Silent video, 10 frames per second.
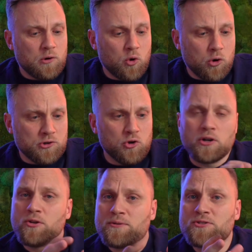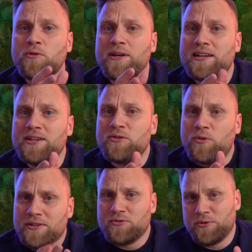all the documents related to your
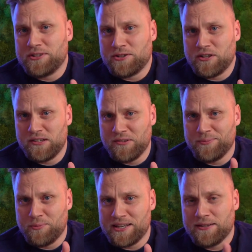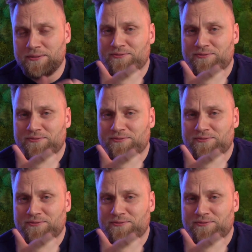invoices. Write them